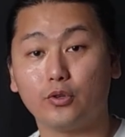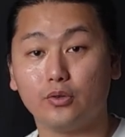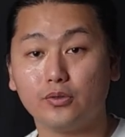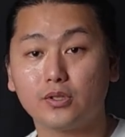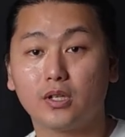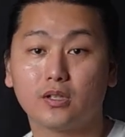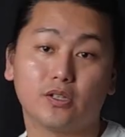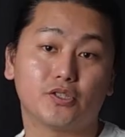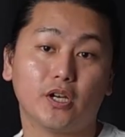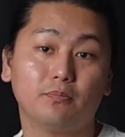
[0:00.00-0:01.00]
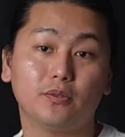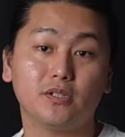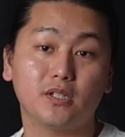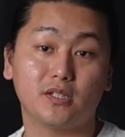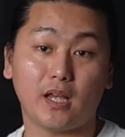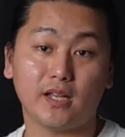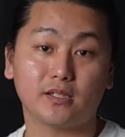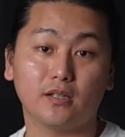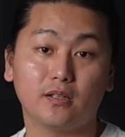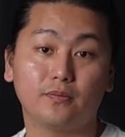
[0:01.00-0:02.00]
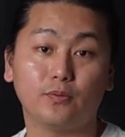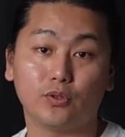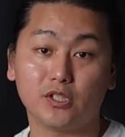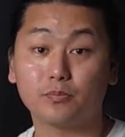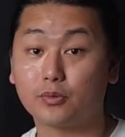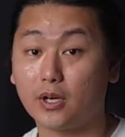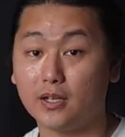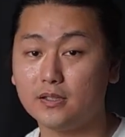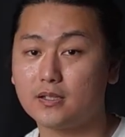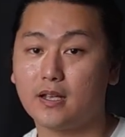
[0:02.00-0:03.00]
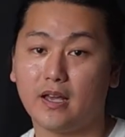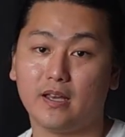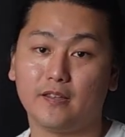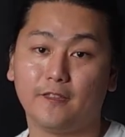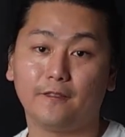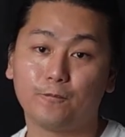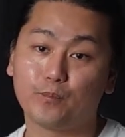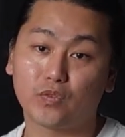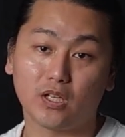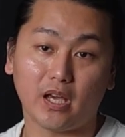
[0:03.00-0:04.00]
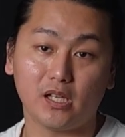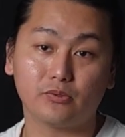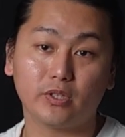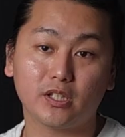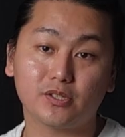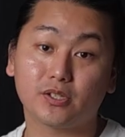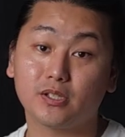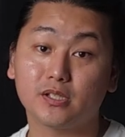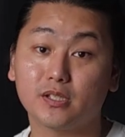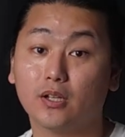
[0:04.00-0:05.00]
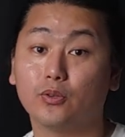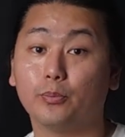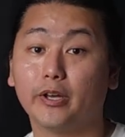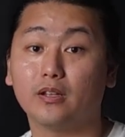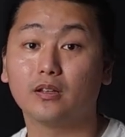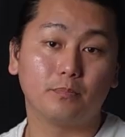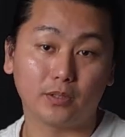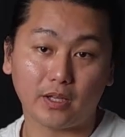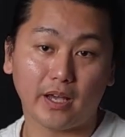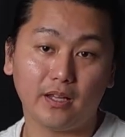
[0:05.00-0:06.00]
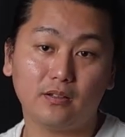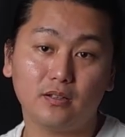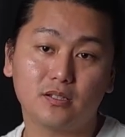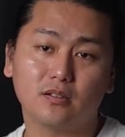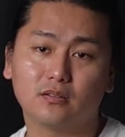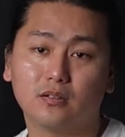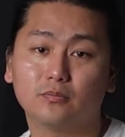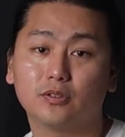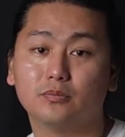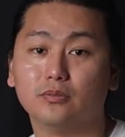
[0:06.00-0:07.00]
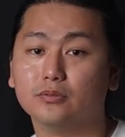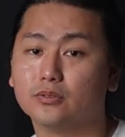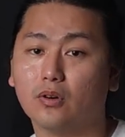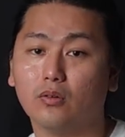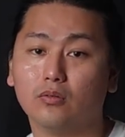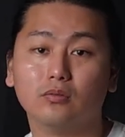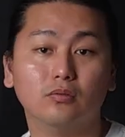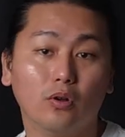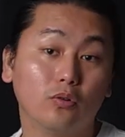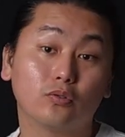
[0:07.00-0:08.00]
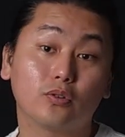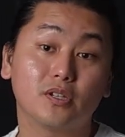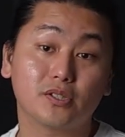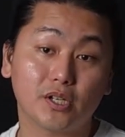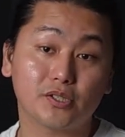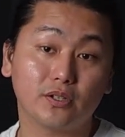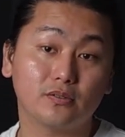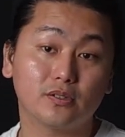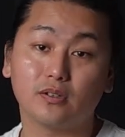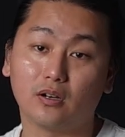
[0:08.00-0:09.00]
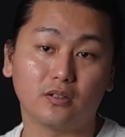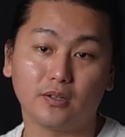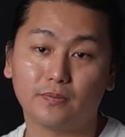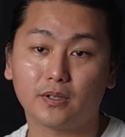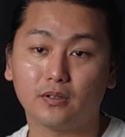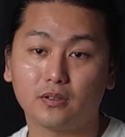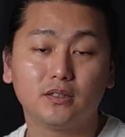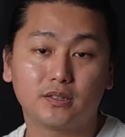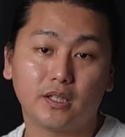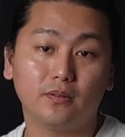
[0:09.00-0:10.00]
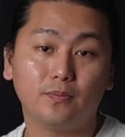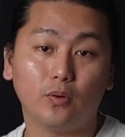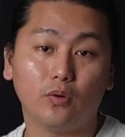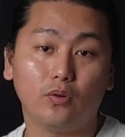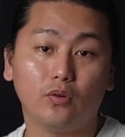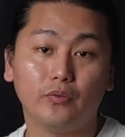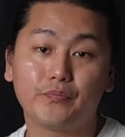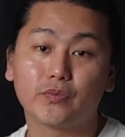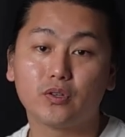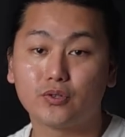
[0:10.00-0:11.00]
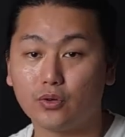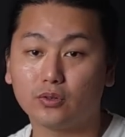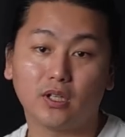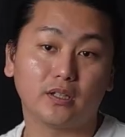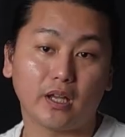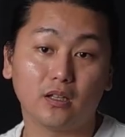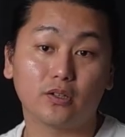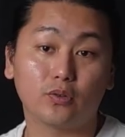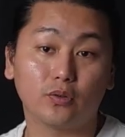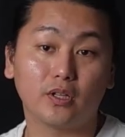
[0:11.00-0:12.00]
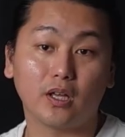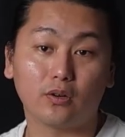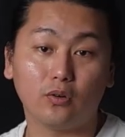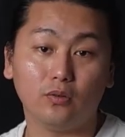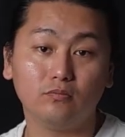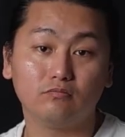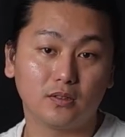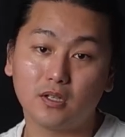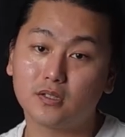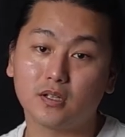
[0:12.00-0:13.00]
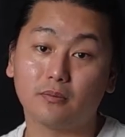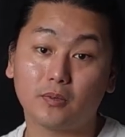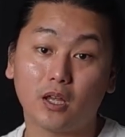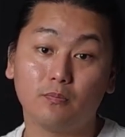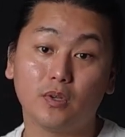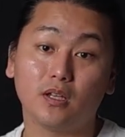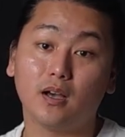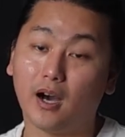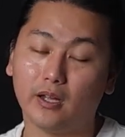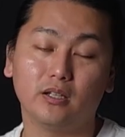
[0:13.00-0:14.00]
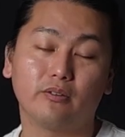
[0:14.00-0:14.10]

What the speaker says: use. The sharpness is excellent for this price and the edge retention is not too bad. But the handle is uncomfortable, so long cooking sessions are difficult. Still, for short and daily cooking at home, this knife can be highly